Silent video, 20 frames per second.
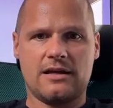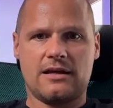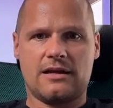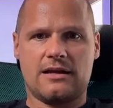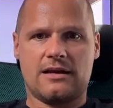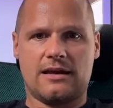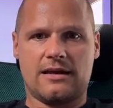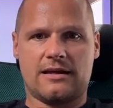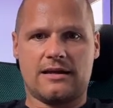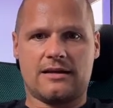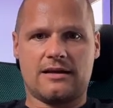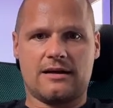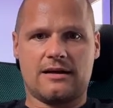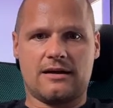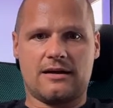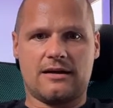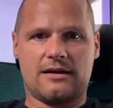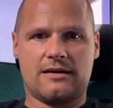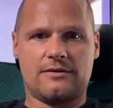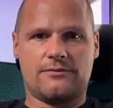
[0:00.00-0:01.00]
Like
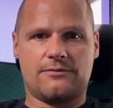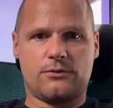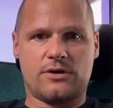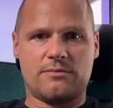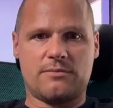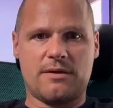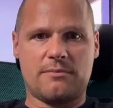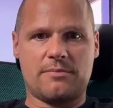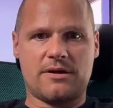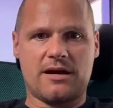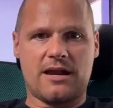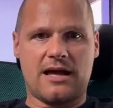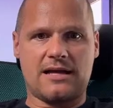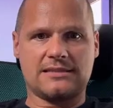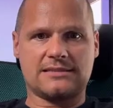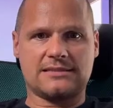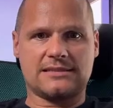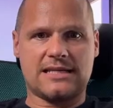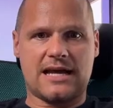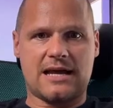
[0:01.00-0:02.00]
if you remember
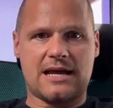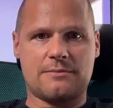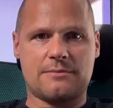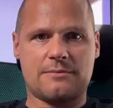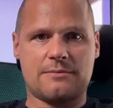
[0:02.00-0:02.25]
last time,